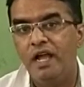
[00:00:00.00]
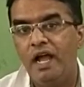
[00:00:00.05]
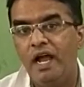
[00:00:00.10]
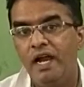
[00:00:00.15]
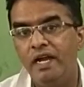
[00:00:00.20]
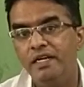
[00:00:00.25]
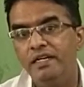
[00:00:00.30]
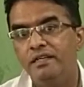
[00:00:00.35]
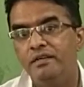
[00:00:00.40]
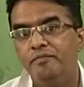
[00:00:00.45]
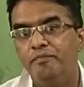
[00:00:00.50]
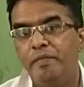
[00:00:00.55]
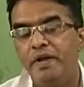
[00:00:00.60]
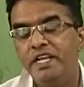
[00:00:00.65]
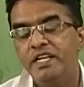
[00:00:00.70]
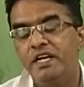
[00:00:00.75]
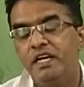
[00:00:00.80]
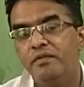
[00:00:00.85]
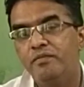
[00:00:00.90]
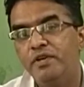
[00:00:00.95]
and
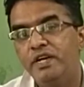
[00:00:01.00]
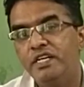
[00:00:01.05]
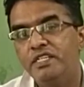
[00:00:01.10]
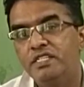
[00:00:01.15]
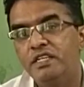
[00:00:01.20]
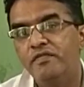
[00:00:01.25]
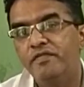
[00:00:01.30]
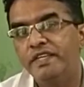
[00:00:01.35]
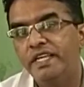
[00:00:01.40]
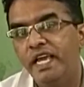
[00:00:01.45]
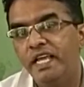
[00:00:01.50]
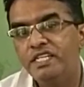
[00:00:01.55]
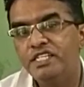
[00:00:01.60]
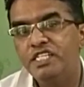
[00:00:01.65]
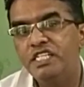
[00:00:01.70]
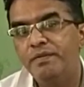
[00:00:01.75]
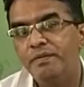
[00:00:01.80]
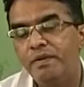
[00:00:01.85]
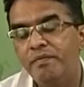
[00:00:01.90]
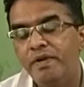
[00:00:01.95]
bicarbonates of
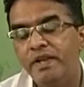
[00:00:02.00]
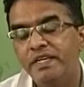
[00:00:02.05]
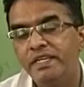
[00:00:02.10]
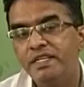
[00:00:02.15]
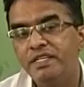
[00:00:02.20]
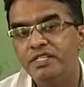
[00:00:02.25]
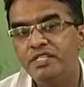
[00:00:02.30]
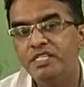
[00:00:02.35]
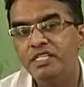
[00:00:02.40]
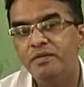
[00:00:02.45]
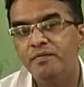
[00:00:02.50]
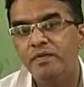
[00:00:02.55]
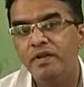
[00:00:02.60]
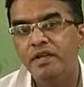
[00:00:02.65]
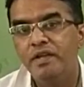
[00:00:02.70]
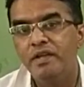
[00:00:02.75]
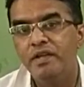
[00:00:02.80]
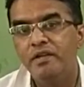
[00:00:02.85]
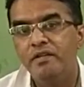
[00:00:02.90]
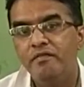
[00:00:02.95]
calcium and magnesium
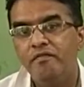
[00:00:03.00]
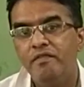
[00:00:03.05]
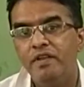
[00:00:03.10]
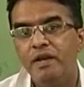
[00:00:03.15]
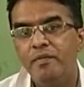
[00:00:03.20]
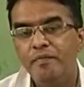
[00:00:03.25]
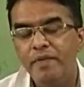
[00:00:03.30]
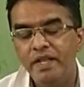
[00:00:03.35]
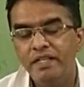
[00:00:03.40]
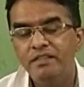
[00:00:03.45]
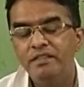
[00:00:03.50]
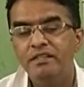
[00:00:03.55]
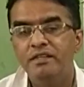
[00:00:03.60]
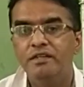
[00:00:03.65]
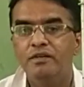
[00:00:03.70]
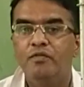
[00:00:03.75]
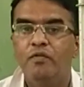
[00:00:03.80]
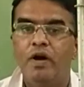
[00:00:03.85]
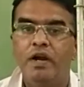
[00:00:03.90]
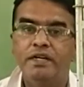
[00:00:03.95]
will make
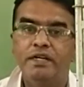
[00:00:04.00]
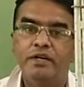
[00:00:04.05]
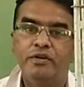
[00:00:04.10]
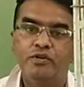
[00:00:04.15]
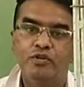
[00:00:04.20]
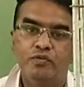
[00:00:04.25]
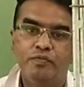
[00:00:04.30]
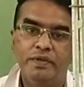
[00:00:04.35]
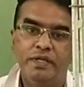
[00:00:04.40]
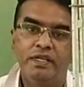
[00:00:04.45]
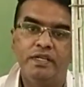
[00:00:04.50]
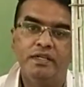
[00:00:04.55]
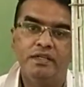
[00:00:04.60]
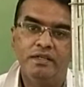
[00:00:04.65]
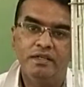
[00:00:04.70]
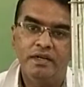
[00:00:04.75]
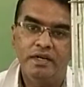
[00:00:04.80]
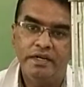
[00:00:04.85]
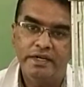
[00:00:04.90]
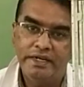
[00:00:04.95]
the water to be
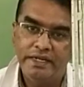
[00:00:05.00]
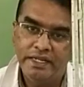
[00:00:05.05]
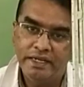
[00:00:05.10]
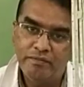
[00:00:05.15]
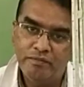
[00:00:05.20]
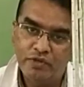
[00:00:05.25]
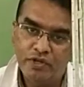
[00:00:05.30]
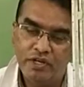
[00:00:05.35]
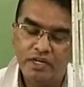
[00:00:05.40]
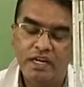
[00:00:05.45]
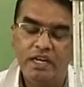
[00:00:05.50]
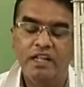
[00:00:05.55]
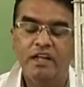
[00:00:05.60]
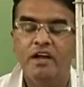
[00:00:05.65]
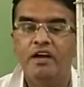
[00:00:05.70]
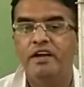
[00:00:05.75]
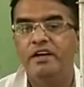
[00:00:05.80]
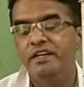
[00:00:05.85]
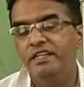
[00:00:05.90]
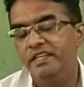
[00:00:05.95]
temporarily
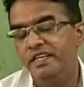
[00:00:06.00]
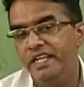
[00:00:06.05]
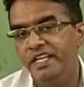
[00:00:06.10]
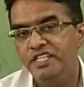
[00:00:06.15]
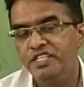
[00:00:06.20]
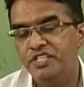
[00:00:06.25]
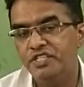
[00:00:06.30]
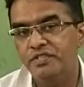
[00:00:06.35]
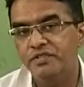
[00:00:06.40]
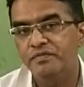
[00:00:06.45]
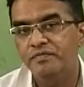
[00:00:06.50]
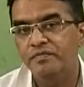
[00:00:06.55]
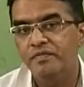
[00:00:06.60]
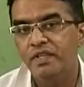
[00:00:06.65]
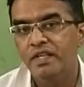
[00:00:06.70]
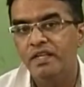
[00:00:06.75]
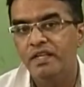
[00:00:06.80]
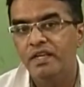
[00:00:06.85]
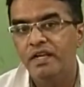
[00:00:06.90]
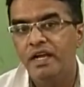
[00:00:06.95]
hard in nature.
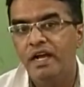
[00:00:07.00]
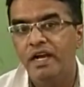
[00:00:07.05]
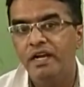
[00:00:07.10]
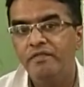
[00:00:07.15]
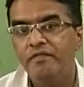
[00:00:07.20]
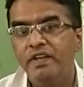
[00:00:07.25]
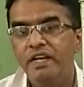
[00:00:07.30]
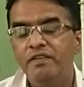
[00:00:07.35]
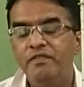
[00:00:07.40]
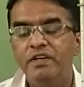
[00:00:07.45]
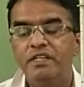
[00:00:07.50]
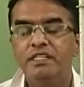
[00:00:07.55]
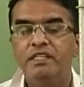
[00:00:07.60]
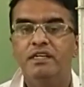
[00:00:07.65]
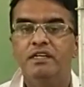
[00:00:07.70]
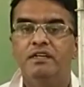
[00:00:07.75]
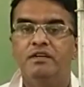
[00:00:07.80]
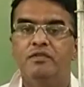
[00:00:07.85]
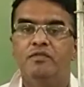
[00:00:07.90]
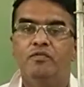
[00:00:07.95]
And whenever
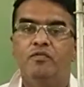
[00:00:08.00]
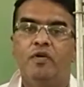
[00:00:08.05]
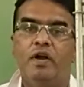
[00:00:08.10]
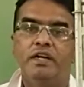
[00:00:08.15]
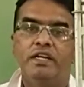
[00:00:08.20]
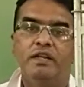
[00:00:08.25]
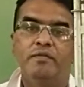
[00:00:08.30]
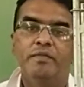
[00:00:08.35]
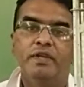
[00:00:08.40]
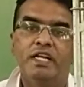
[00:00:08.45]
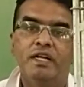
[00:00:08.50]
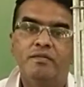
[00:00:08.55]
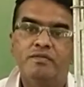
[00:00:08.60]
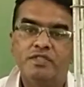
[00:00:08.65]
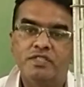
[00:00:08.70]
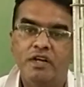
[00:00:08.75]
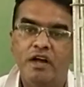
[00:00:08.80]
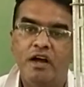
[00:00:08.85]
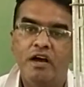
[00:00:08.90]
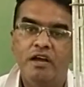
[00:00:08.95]
the water
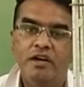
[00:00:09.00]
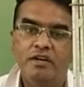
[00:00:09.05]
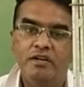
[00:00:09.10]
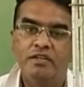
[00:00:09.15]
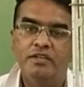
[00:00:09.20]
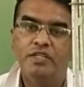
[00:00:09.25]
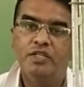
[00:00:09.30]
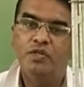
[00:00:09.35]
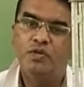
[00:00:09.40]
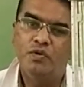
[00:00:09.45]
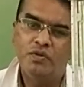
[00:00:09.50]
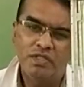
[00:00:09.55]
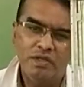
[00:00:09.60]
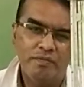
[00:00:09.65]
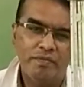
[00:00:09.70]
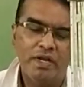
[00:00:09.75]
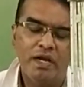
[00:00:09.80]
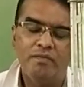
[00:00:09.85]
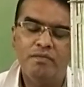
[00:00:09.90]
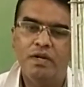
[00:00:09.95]
becomes hard, you know
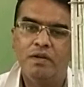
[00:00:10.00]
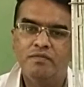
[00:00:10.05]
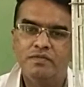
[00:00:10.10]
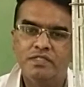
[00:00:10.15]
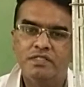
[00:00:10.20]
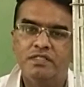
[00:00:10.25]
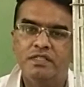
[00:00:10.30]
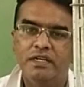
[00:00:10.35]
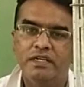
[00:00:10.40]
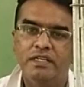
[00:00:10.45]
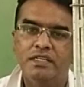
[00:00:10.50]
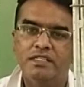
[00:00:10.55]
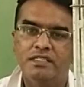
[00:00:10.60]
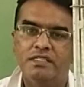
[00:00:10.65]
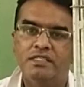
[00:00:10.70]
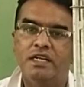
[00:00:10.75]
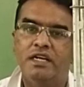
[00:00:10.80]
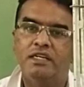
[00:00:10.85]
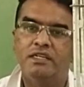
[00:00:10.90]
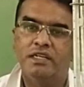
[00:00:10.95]
the problems. That
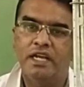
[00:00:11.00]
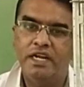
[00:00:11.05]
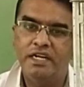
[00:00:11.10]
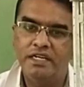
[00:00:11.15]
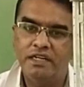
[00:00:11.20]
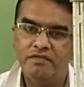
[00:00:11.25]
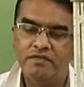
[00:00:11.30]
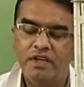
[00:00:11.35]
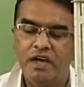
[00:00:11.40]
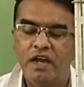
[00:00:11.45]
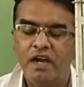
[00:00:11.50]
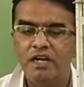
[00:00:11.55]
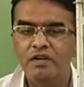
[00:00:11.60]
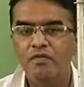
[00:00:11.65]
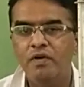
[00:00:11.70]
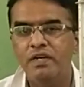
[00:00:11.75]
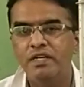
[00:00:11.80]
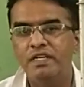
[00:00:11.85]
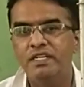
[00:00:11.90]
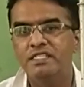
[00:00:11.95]
is, that kind of the hard
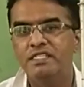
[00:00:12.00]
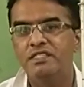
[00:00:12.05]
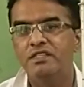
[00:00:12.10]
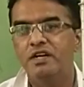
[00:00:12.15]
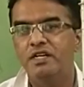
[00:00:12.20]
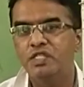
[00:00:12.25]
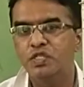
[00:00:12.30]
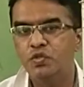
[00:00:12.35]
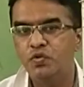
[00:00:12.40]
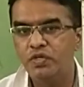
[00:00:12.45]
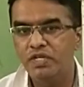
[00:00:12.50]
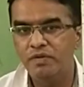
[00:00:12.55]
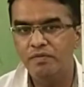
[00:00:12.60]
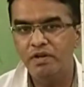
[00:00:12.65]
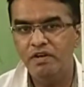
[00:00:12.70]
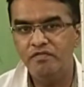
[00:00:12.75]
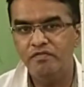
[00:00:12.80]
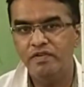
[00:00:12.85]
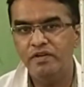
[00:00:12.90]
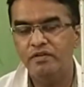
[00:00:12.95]
water is not
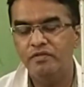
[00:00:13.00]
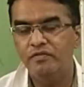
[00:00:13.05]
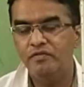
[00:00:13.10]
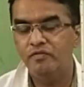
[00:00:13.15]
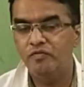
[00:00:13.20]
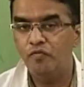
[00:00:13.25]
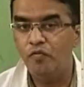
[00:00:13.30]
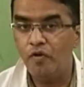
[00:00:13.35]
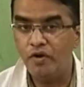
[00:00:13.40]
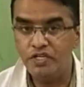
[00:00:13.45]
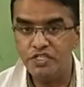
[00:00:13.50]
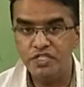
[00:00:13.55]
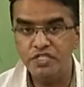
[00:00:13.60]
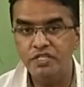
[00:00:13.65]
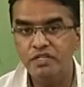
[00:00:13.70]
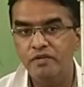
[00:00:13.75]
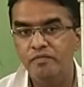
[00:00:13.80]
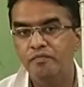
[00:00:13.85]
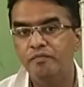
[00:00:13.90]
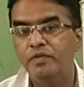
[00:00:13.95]
suitable for
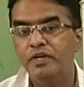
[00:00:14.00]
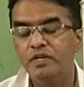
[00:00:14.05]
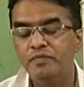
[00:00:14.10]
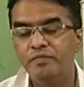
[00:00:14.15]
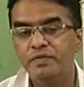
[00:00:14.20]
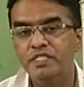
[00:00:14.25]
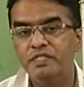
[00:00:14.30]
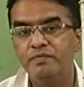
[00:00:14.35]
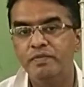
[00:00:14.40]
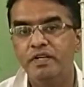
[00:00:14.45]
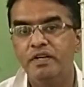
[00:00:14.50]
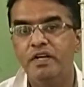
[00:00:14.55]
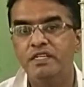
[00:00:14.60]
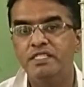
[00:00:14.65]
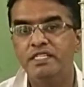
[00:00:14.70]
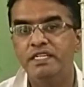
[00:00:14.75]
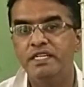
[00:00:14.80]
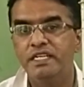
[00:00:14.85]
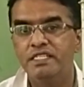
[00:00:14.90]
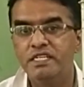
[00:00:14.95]
washing purpose
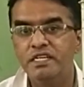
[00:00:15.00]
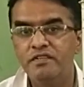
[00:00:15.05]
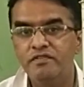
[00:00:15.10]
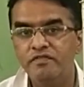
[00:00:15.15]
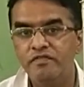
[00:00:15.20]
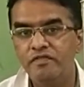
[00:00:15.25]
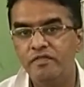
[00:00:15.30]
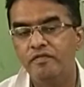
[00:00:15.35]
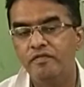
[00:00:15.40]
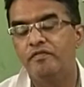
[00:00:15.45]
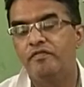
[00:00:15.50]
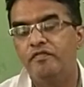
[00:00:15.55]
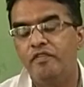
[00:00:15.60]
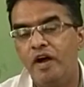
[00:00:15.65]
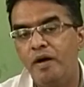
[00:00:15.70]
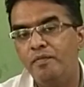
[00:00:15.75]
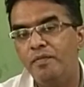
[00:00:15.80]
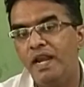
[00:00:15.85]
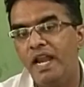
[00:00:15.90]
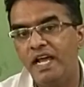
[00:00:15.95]
because it doesn't
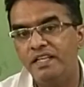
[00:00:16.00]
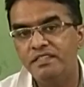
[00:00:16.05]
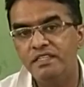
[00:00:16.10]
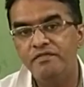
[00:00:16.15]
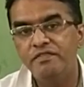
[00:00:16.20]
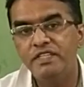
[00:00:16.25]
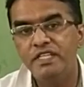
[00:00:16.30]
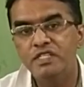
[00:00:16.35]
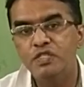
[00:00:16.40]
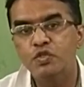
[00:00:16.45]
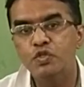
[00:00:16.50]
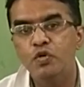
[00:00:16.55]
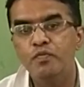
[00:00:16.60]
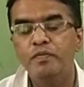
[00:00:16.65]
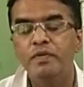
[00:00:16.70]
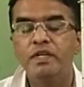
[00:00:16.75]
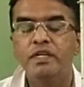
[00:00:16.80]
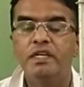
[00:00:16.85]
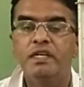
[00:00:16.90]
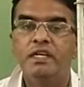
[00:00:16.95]
form lather with the
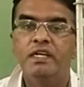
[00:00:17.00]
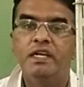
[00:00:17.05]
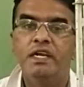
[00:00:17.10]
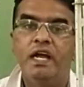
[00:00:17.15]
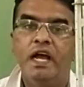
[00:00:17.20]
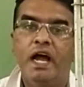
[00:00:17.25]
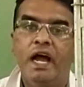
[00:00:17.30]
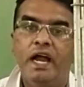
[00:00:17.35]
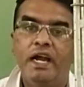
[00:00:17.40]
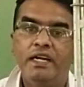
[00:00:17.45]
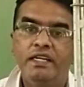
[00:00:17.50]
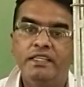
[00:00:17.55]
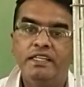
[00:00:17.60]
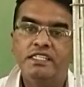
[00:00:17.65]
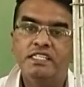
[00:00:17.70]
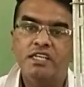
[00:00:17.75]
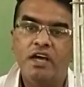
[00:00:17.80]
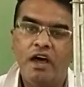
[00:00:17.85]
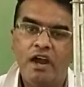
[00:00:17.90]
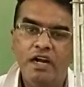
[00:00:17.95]
soap. And
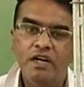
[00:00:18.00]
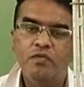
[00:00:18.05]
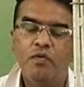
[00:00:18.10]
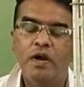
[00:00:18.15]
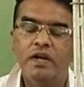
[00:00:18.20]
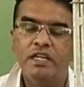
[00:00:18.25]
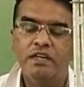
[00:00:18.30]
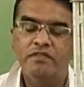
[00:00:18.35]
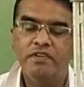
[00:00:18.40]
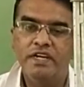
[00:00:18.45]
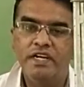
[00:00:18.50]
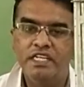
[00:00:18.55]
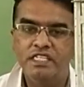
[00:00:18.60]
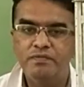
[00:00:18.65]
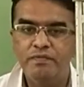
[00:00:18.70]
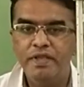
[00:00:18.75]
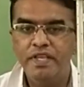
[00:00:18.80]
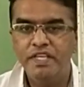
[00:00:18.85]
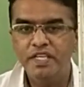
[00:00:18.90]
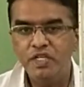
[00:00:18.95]
this hard water, when it
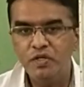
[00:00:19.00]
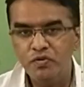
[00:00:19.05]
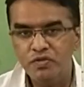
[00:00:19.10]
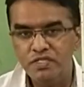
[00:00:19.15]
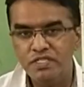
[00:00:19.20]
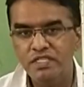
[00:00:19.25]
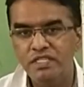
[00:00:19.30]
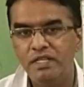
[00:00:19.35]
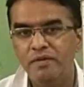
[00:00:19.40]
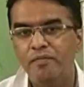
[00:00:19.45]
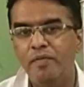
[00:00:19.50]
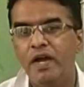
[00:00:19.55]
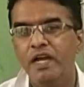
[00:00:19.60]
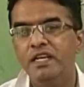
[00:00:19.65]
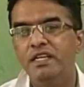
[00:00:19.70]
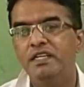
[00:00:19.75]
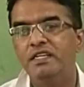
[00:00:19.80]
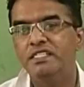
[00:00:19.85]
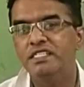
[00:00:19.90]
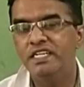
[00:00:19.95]
is being used in the
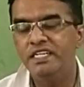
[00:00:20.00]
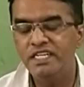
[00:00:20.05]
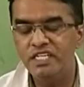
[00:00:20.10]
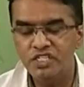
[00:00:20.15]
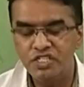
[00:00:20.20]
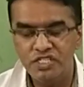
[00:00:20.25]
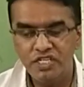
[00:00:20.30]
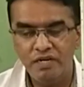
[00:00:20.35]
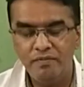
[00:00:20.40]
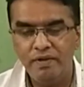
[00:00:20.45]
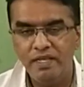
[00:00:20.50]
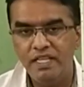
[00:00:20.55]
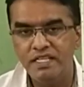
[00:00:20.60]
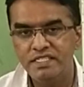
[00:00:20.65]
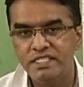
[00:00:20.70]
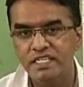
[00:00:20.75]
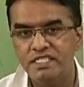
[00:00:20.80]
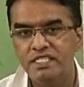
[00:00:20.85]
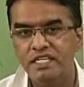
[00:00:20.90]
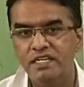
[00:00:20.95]
boilers, industrial
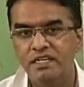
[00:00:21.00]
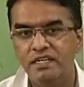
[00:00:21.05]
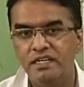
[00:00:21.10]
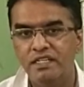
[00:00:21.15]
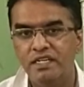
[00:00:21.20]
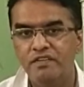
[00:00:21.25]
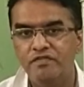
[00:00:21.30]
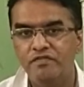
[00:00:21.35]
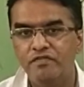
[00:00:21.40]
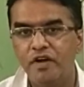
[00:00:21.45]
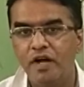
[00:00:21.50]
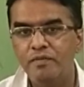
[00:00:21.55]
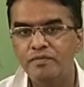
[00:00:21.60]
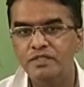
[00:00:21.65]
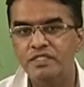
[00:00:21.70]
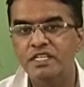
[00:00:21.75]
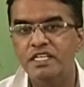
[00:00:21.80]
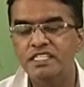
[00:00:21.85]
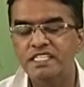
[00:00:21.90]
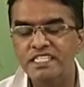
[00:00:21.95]
boilers, etc., that
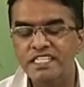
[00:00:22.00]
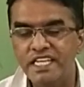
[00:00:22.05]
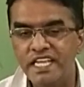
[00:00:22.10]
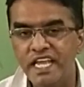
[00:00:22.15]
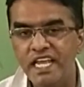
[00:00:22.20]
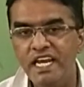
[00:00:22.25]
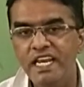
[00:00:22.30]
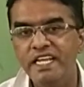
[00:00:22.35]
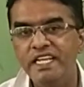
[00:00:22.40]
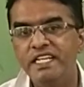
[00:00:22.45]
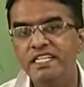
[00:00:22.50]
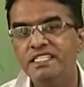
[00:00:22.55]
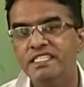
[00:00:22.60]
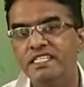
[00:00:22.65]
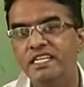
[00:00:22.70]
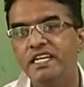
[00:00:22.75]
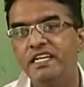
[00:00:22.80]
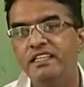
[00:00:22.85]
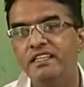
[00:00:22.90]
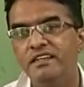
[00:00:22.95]
forms scaling
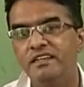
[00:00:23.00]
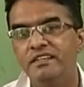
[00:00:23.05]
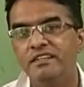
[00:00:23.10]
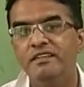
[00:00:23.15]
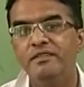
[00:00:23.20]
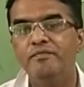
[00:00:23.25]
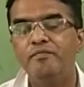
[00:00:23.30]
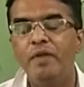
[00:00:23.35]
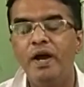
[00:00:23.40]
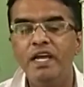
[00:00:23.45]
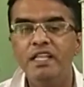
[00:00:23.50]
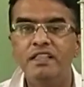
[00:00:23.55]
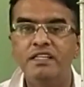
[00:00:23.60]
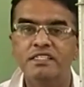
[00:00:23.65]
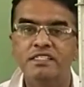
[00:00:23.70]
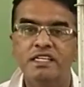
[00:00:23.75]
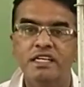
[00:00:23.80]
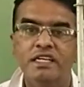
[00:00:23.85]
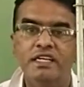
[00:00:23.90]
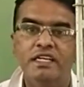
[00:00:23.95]
inside the
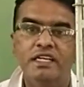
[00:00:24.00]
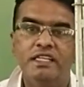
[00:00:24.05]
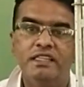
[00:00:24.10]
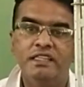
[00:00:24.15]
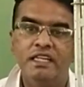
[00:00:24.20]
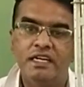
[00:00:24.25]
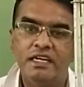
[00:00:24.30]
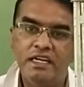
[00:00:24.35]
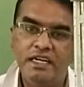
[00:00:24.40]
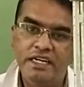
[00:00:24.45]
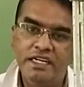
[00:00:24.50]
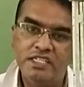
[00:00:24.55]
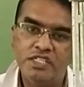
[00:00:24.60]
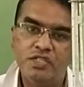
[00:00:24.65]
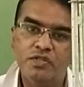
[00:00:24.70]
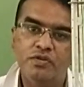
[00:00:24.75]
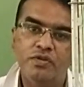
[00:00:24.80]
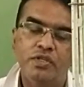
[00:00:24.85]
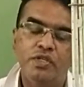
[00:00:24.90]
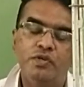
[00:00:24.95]
boilers that leads
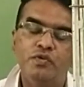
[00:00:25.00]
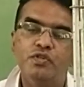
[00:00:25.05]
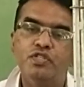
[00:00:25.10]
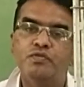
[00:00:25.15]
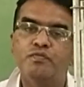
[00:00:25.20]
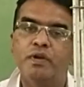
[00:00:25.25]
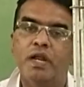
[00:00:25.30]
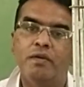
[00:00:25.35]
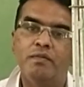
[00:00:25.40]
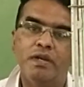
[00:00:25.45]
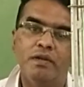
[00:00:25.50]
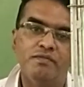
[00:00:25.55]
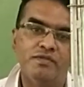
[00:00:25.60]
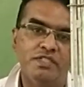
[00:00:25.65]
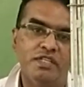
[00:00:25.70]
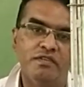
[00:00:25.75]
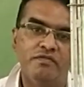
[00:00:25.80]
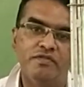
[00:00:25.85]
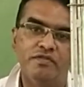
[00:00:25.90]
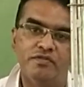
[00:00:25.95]
to huge
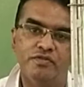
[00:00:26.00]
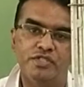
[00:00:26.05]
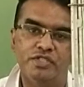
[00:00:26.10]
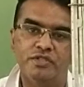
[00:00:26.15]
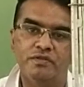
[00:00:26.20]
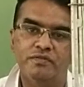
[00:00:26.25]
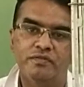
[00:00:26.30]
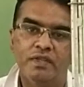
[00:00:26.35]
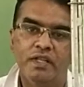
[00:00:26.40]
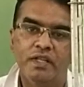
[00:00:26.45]
problems in future.